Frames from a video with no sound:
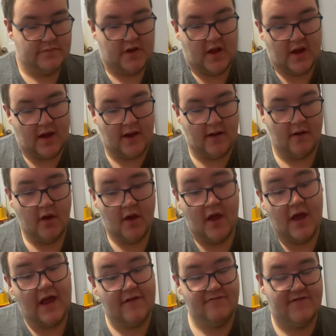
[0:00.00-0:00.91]
yeah,
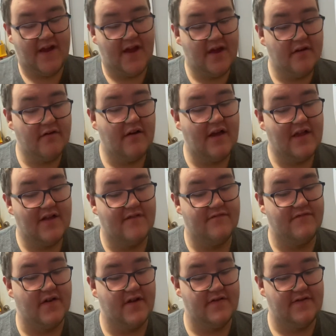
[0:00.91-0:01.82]
if Daniel
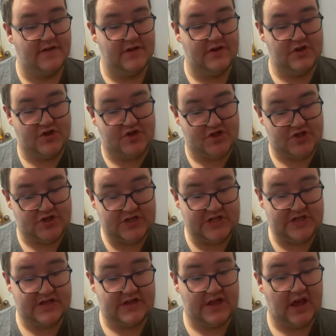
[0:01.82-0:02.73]
had done this,
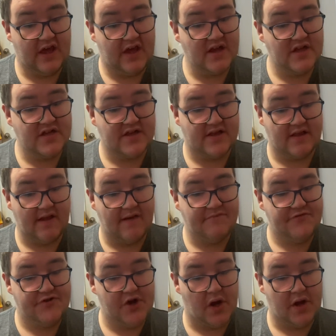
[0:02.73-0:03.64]
he could just
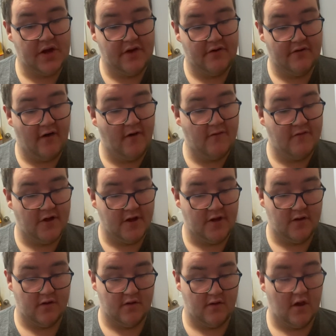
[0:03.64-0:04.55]
left Johnny alone
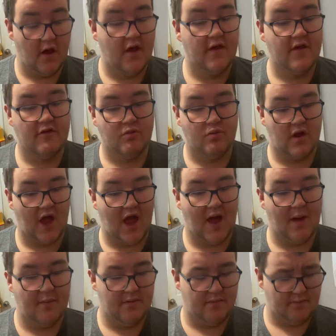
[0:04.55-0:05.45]
and none of this would have
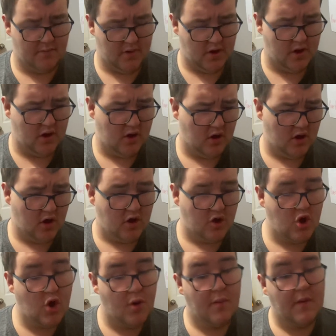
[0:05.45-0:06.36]
happened, but
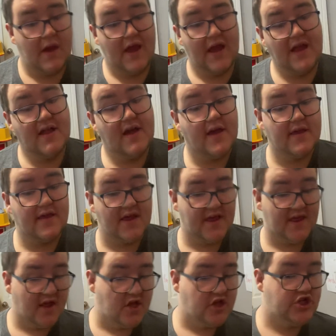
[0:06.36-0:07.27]
Nope, he does
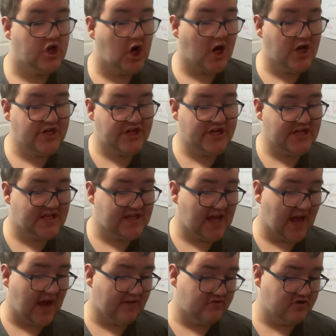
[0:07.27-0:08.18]
this. Johnny chases
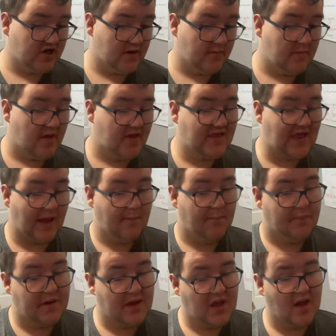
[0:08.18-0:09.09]
after him. They
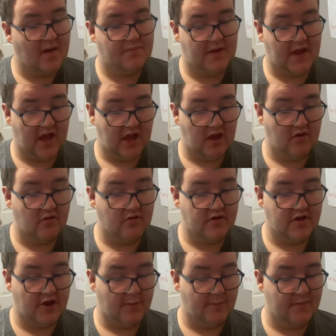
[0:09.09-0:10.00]
beat up Daniel
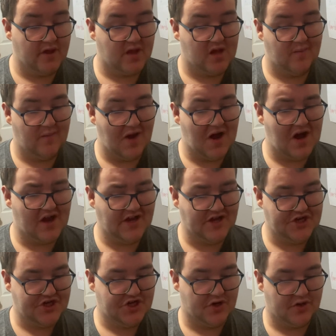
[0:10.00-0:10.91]
until Mr.
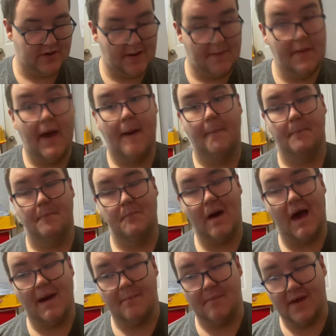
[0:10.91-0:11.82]
Miyagi shows up.
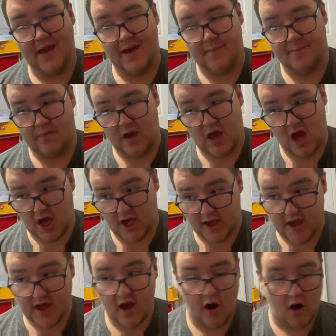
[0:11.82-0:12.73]
My man
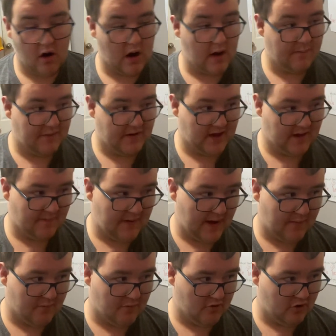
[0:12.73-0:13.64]
Miyagi, R.I.P. to
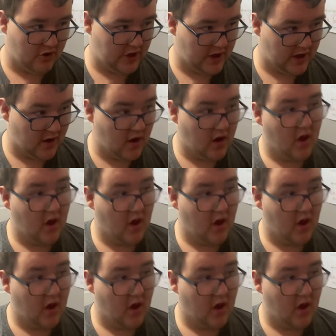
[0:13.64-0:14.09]
Pat Morita,